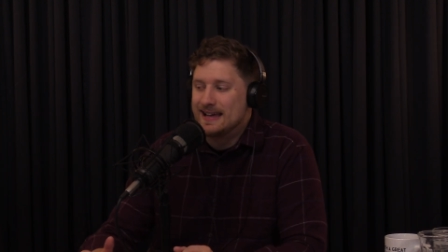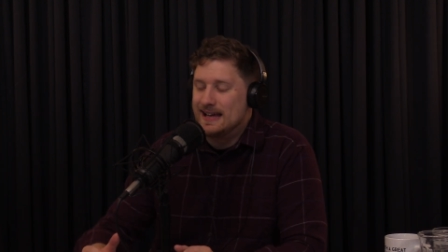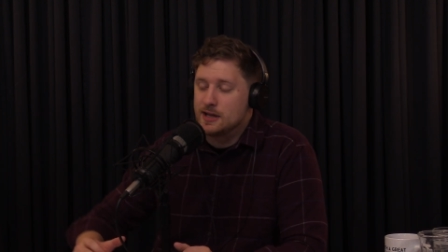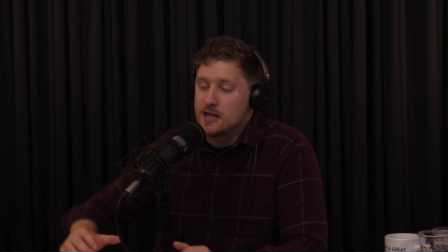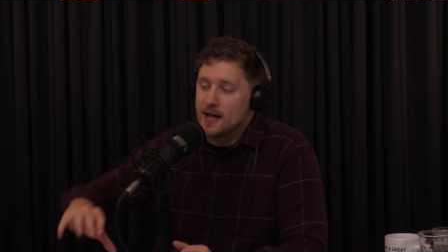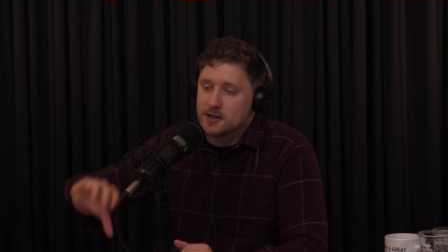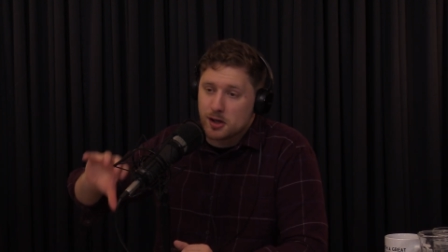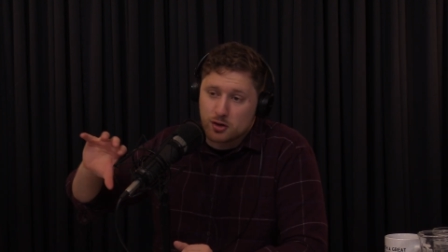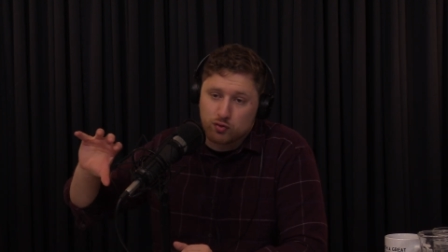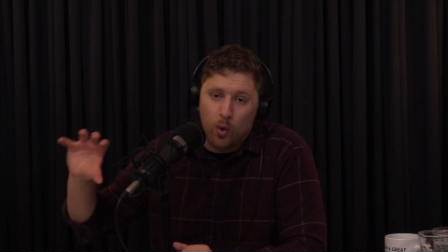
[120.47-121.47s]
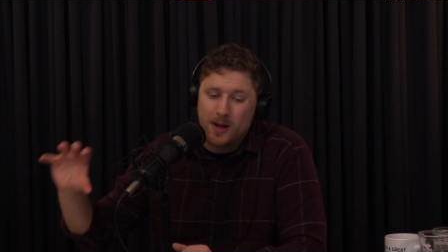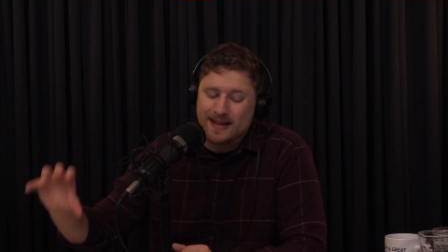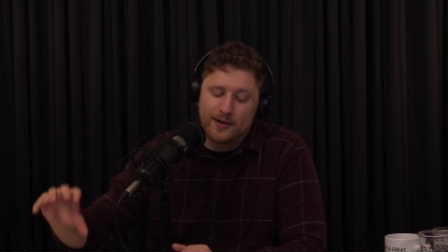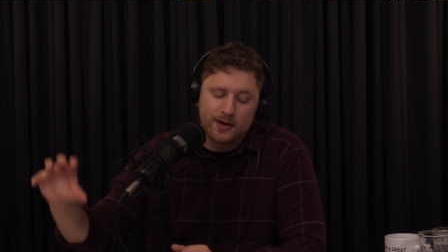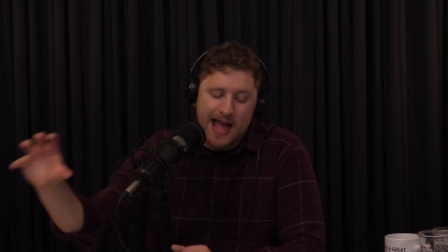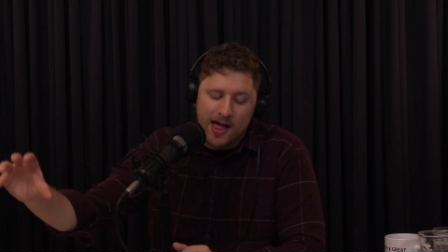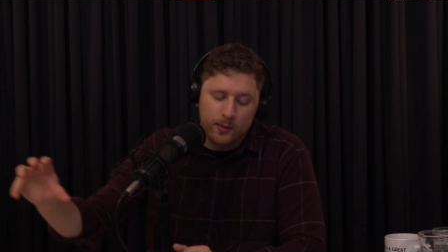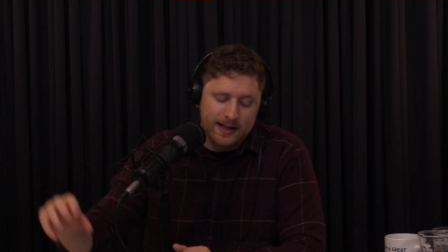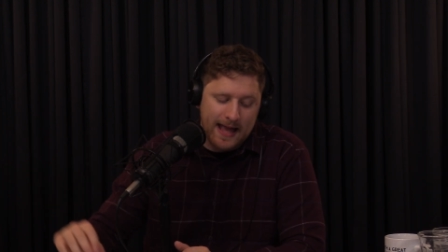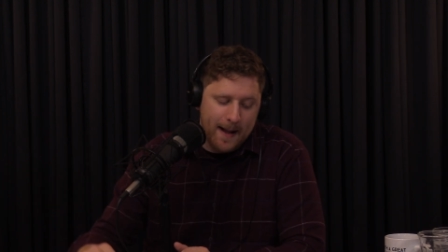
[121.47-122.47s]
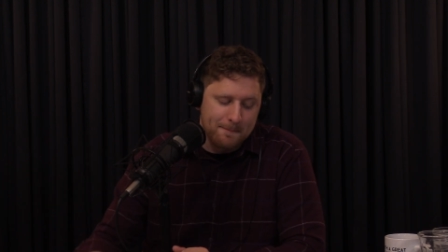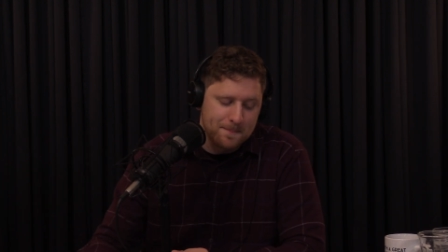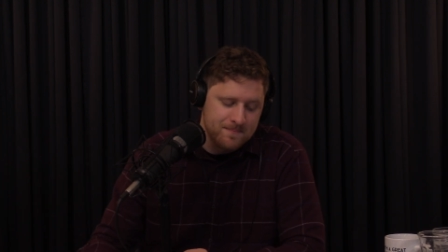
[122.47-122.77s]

he's not destroying their salary cap,